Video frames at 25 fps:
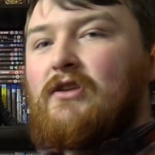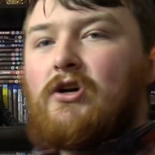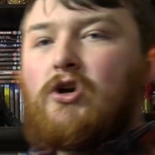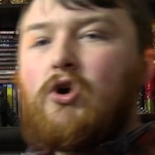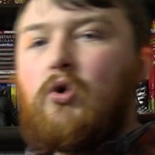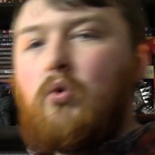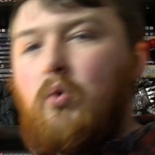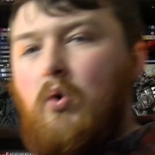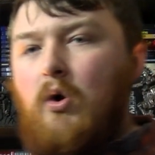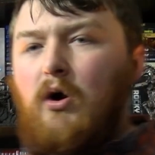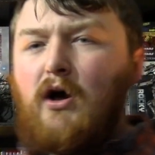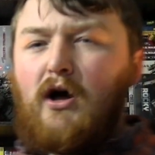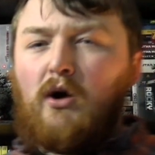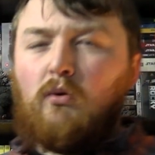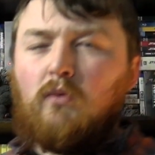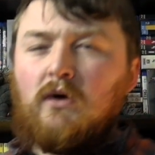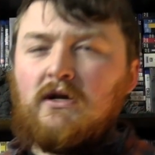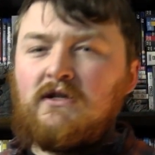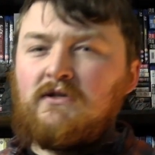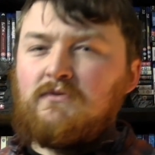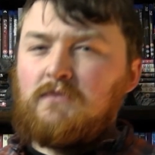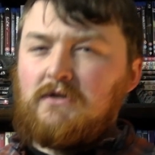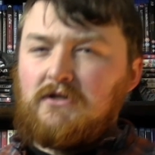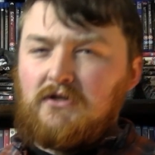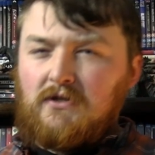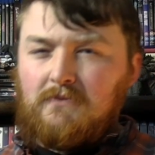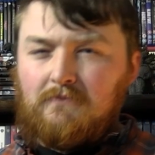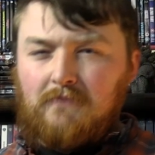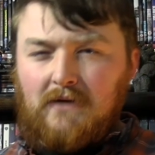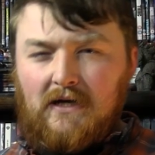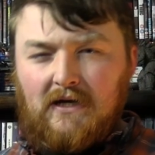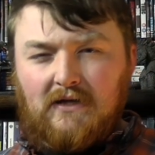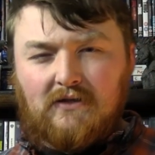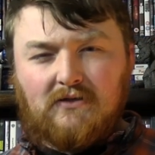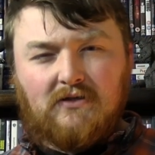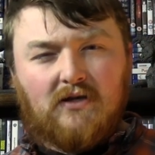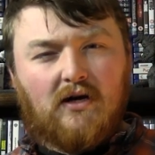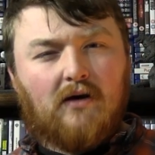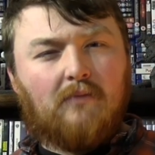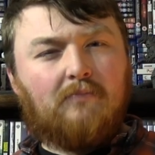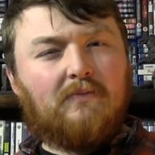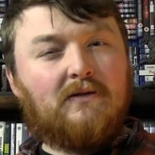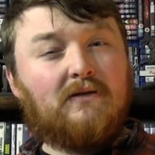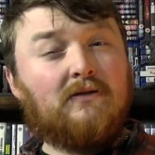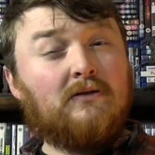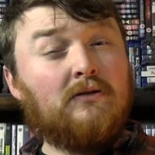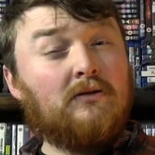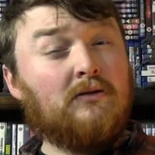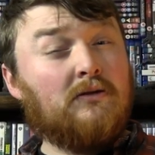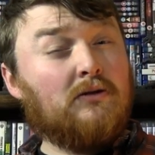The Quiet Ones, which I picked up
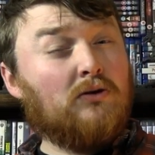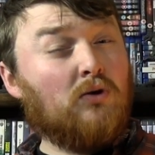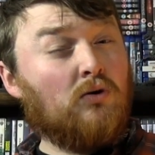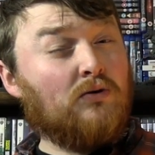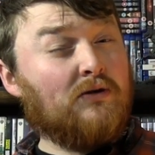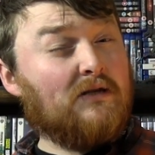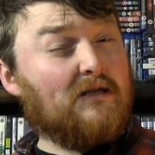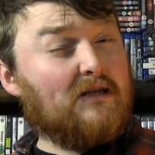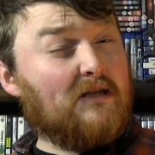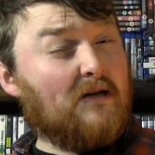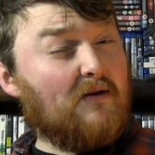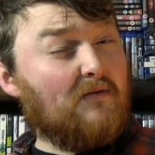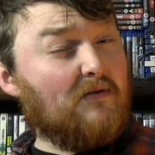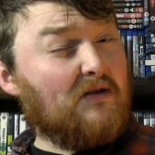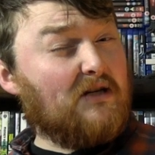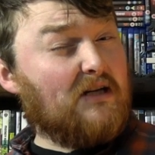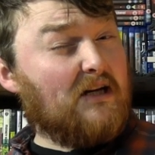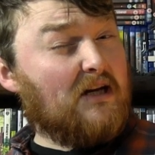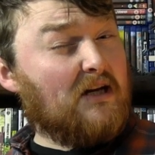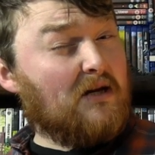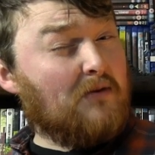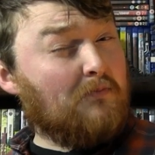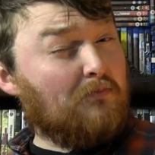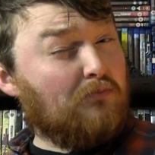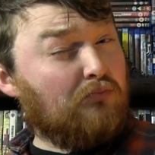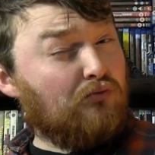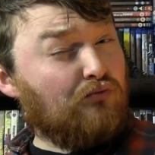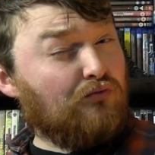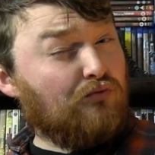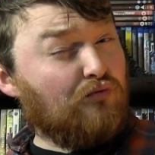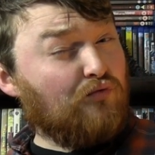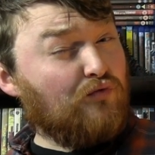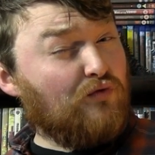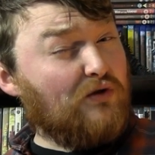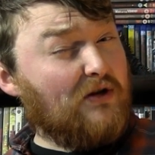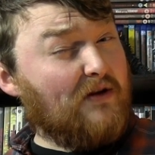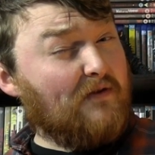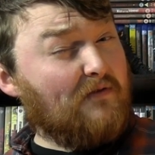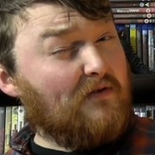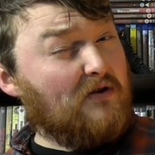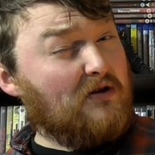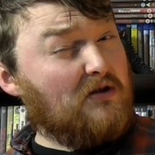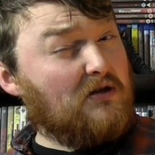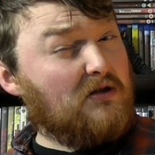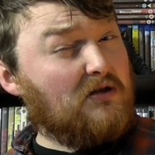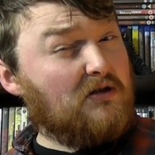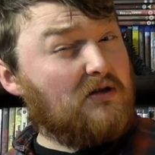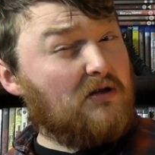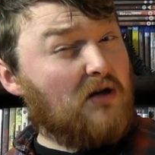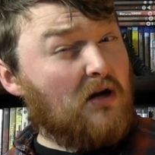on DVD in a
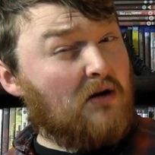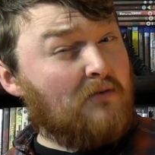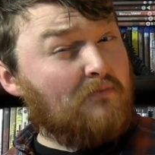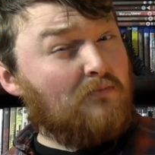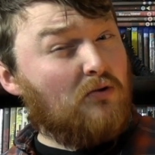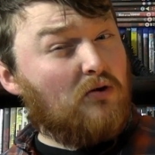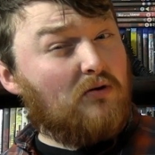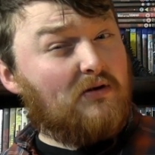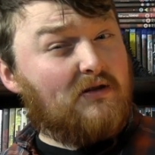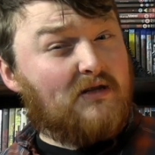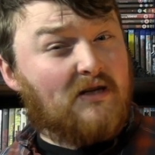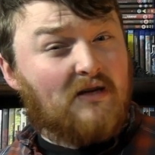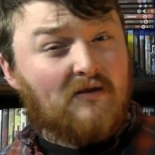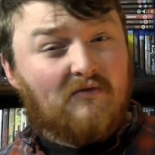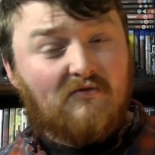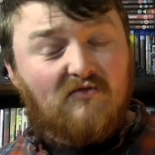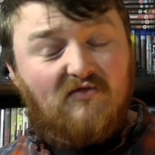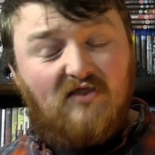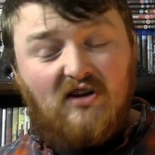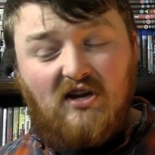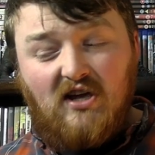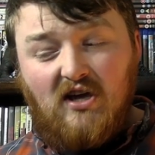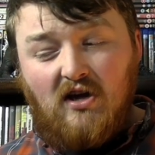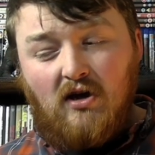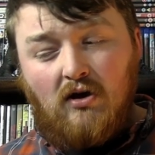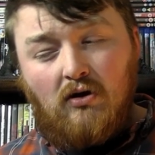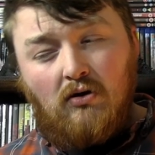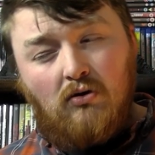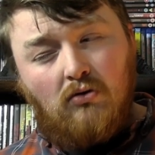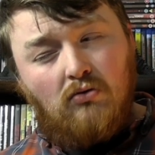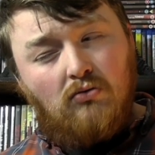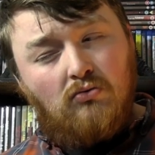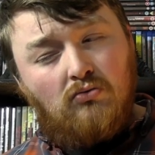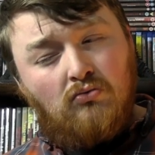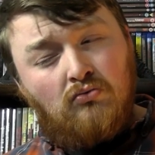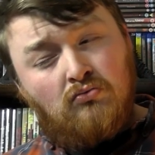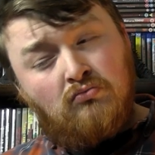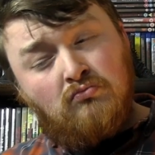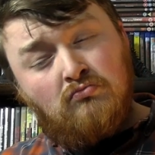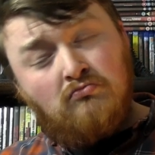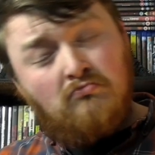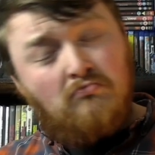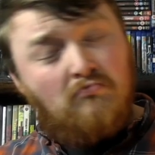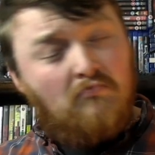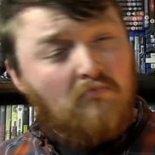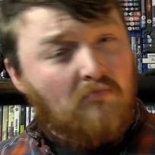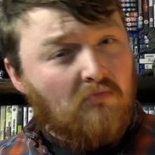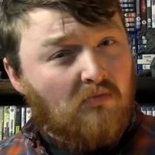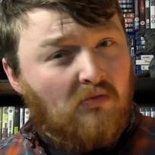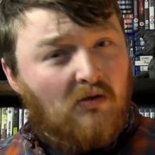previous unboxing video,
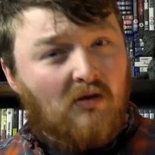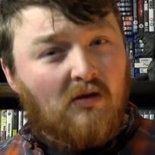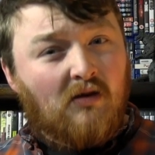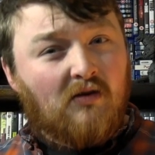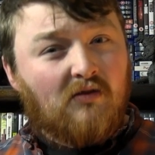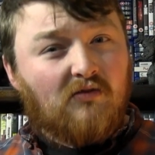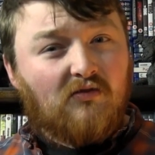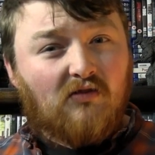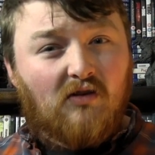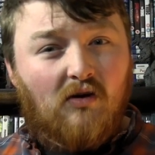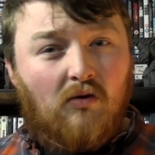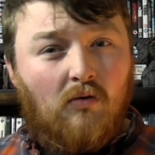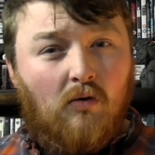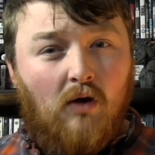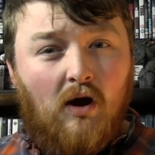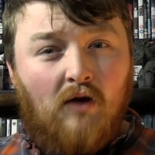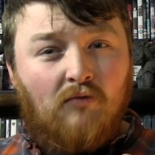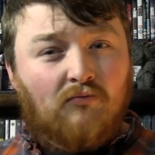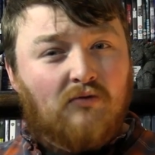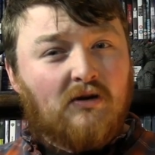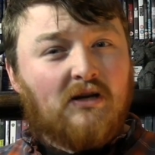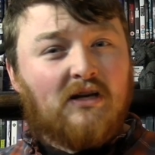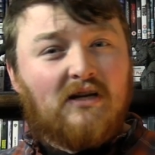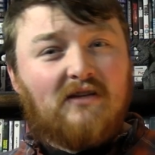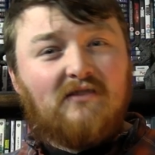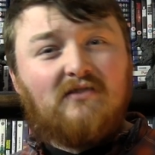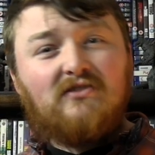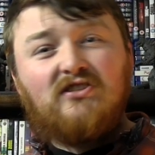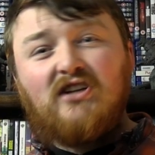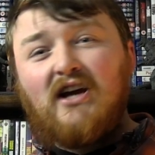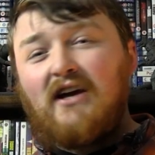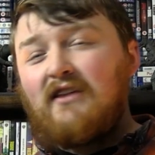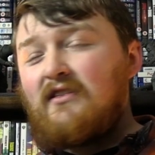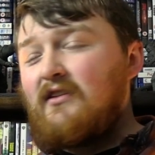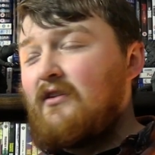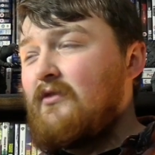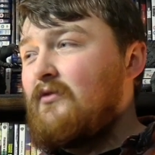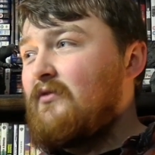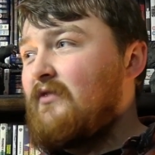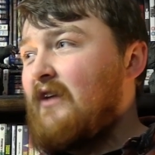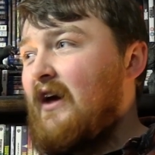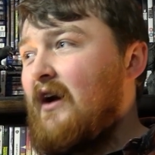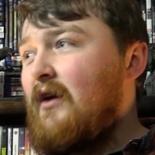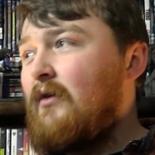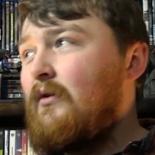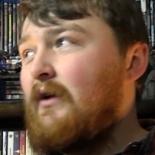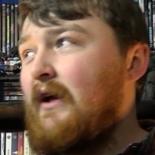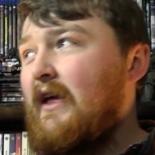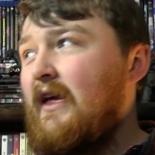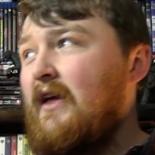so I really need to check those
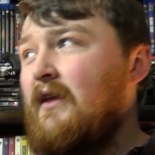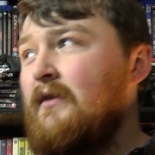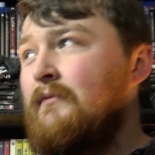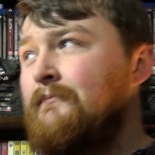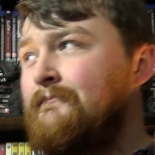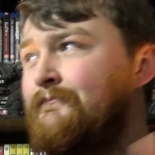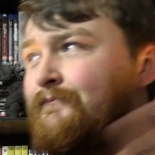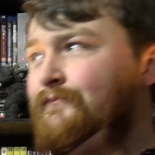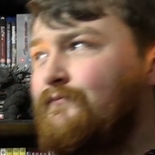out again.